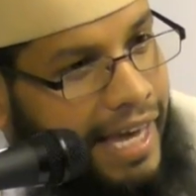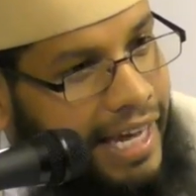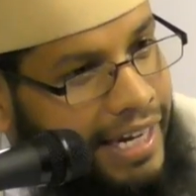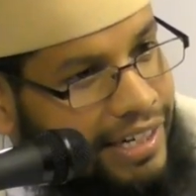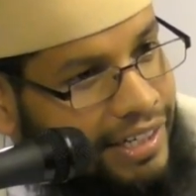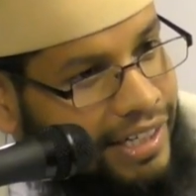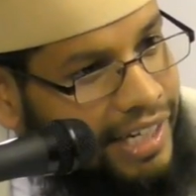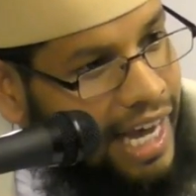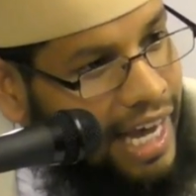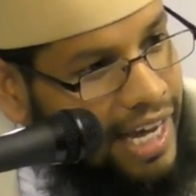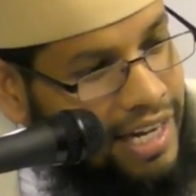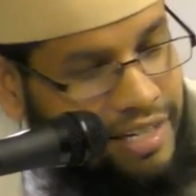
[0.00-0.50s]

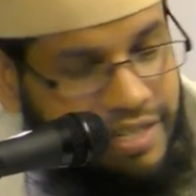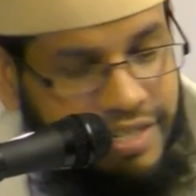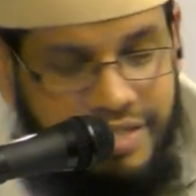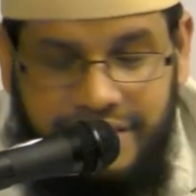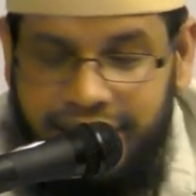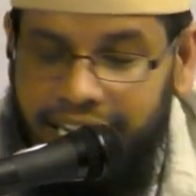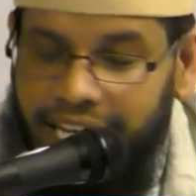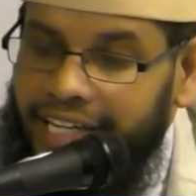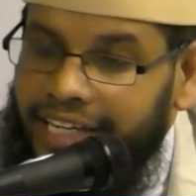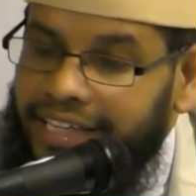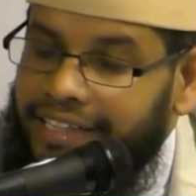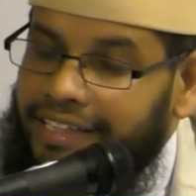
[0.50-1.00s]
and
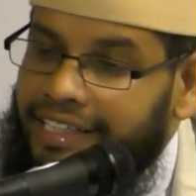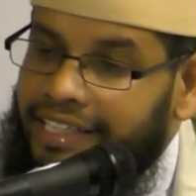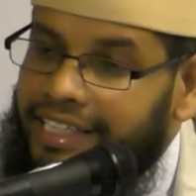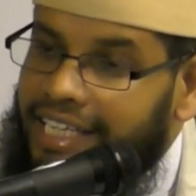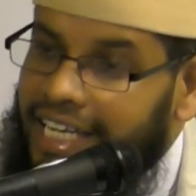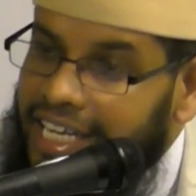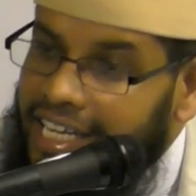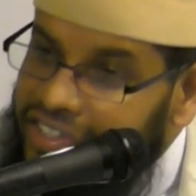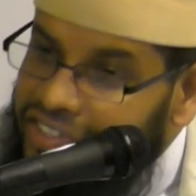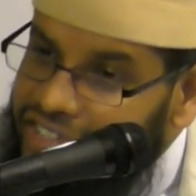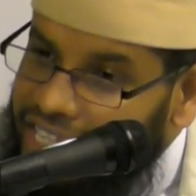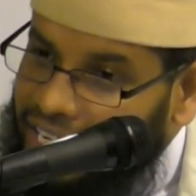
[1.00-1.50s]
ants and
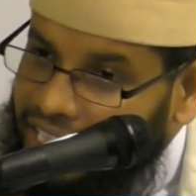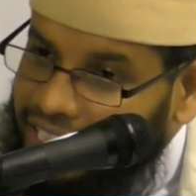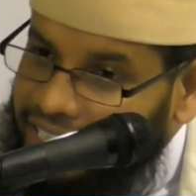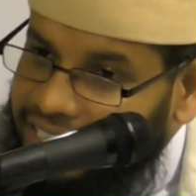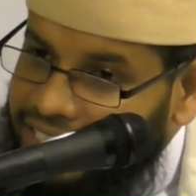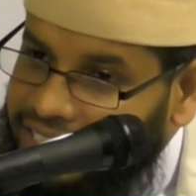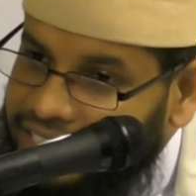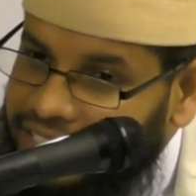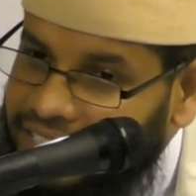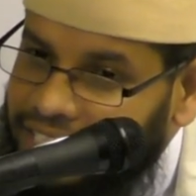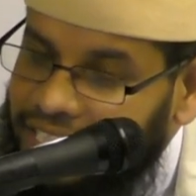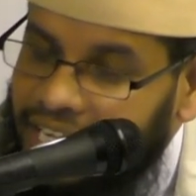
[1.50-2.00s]

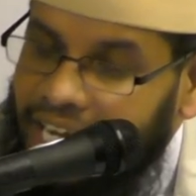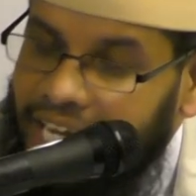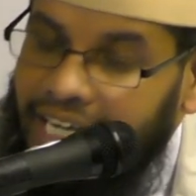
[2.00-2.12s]
insects